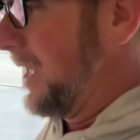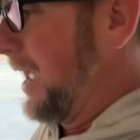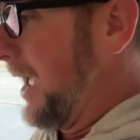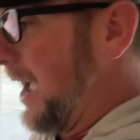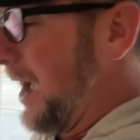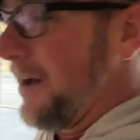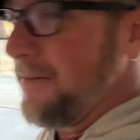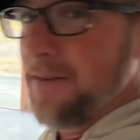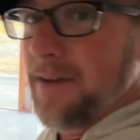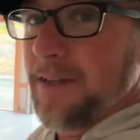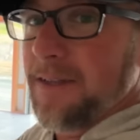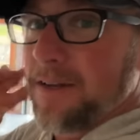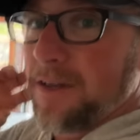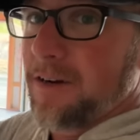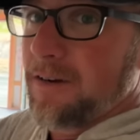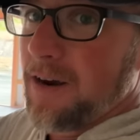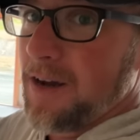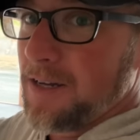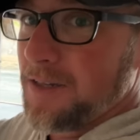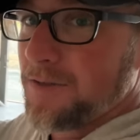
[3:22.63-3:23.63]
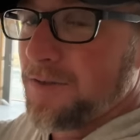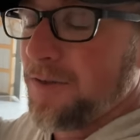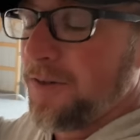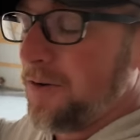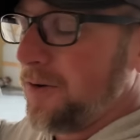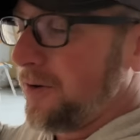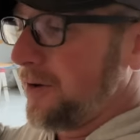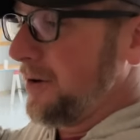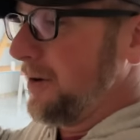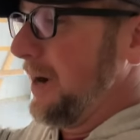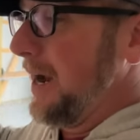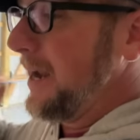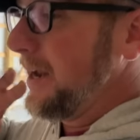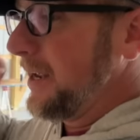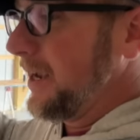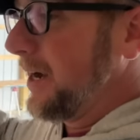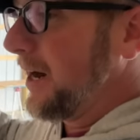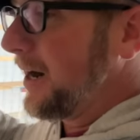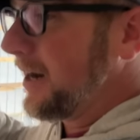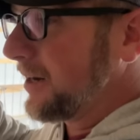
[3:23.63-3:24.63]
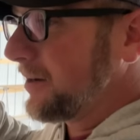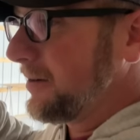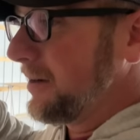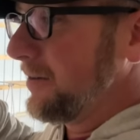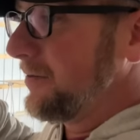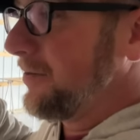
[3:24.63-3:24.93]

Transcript: having the garage floor or any concrete